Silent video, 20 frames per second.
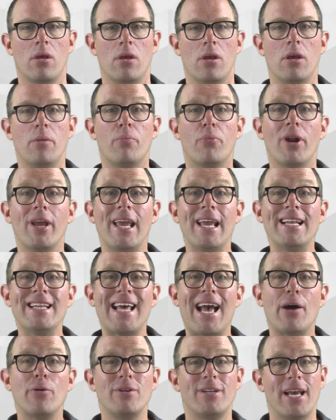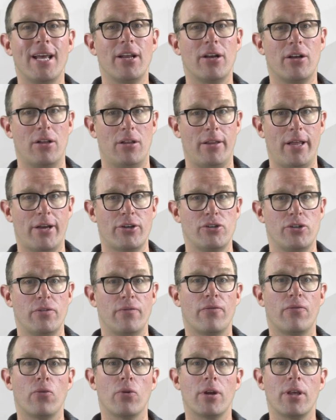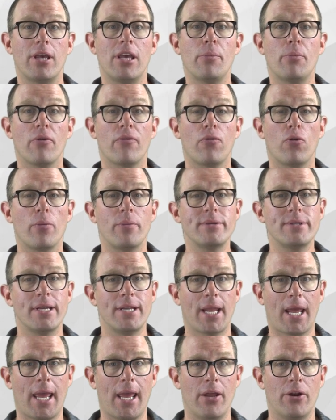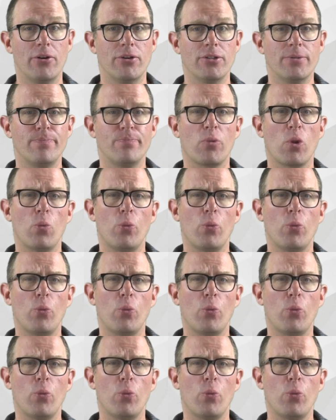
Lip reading: In breaking down data collection for key performance indicators,